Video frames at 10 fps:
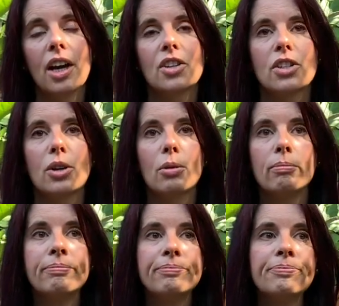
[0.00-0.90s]
So
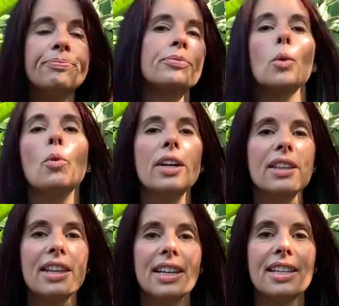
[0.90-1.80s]
one of
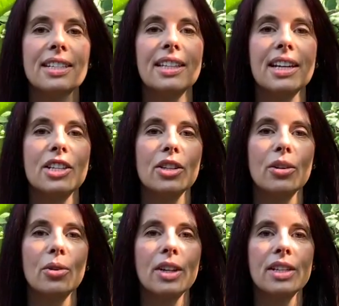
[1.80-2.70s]
the things that they
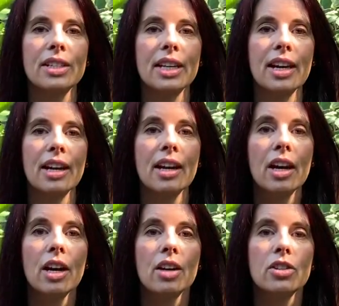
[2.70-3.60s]
do is they
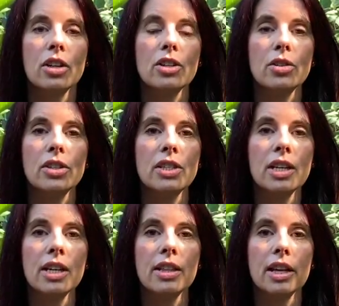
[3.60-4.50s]
start to
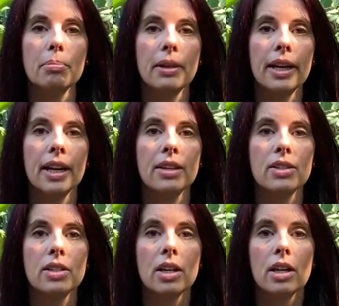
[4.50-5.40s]
see that
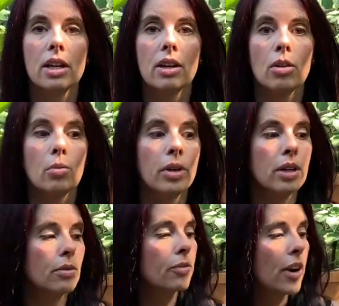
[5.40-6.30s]
plants,
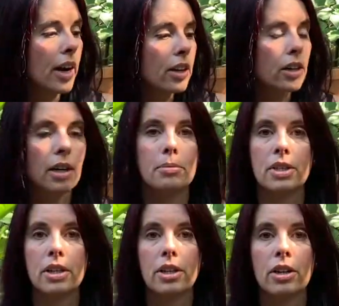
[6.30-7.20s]
when fire comes
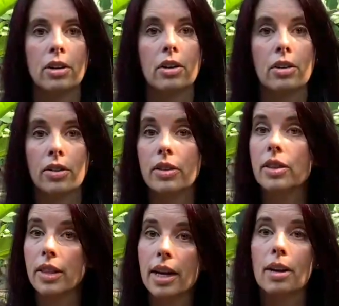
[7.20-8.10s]
near,
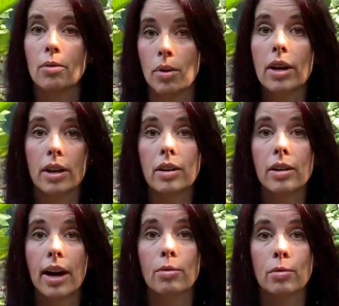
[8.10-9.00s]
they
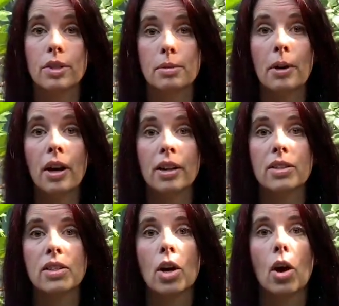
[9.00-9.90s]
have a
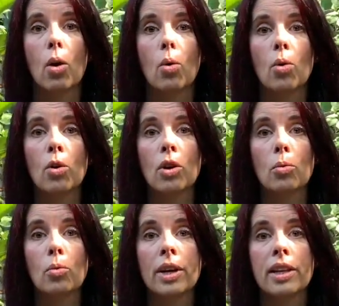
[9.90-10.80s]
response. Or
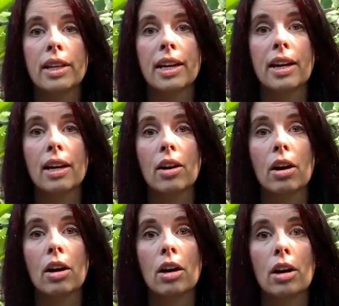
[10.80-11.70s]
when they
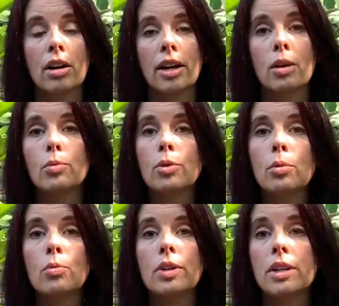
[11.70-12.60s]
are in a
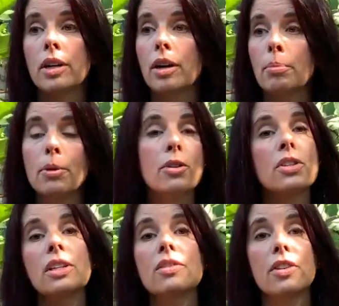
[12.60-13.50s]
room where a
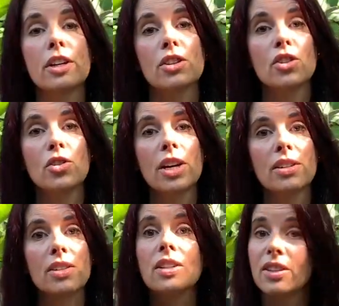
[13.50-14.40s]
person is very
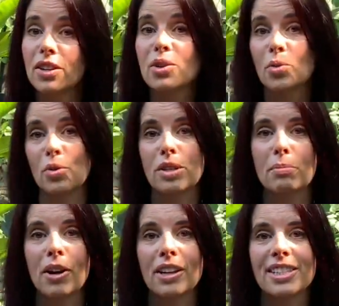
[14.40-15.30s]
distressed, there's a
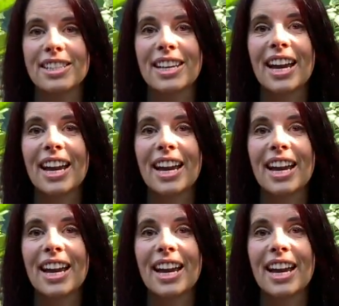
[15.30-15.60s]
response.